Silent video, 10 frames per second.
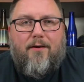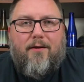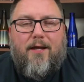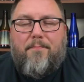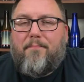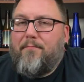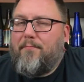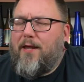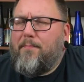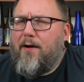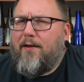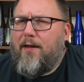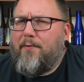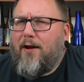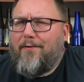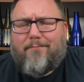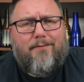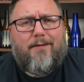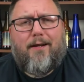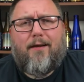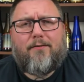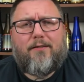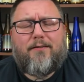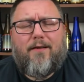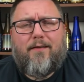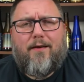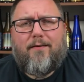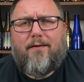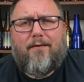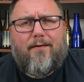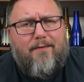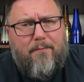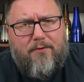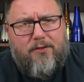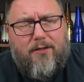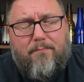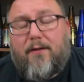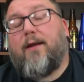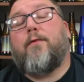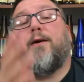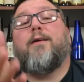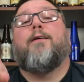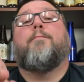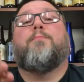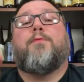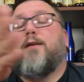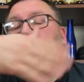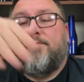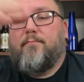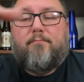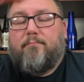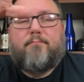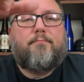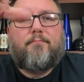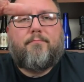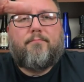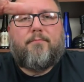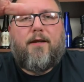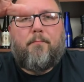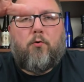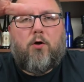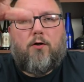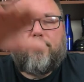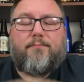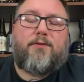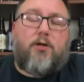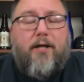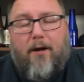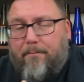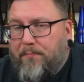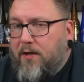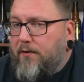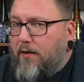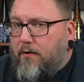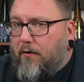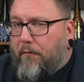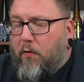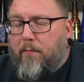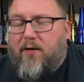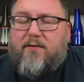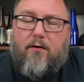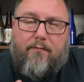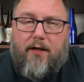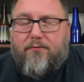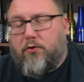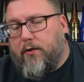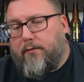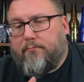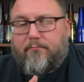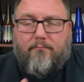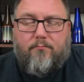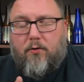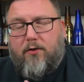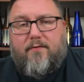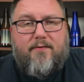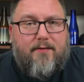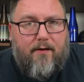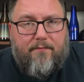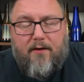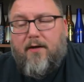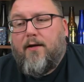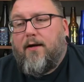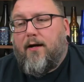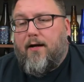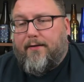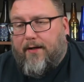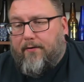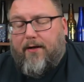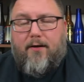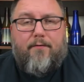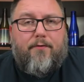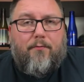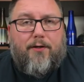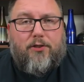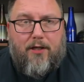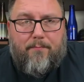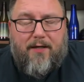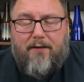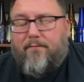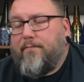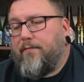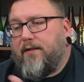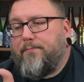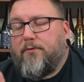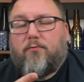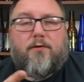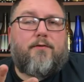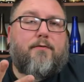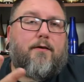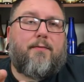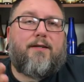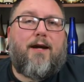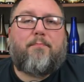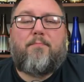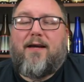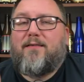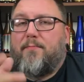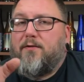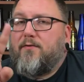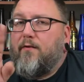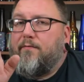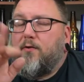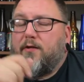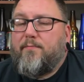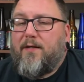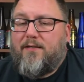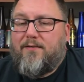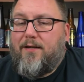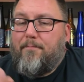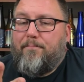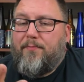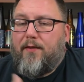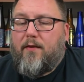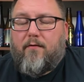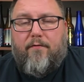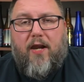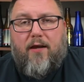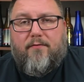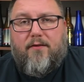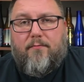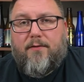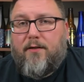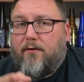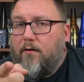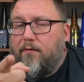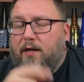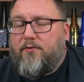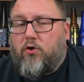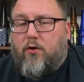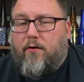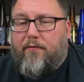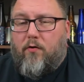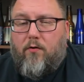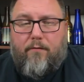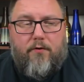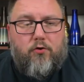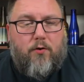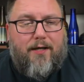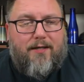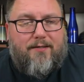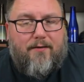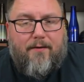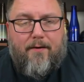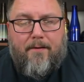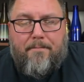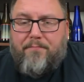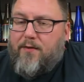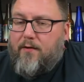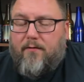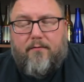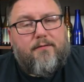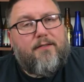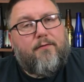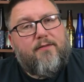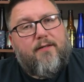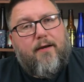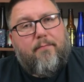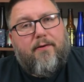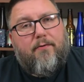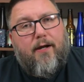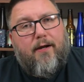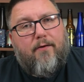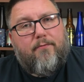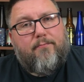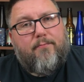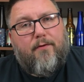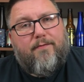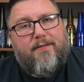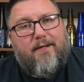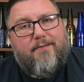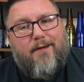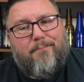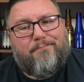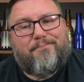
keep Keep on keeping on. Can I actually say that? I don't know. It's hippie shit. But anyway, then give them a whirl. So there you go. Another review in the books. Hopefully, you enjoyed it. Words and stuff uh, down there if you want to chime in. Facebook, Twitter, Instagram, Untappd. Massive Beers, all four of those places. And yeah, another review down. So hopefully, you guys enjoyed the review. Hopefully, enjoying this civil society beer right now. Hope to see you next time.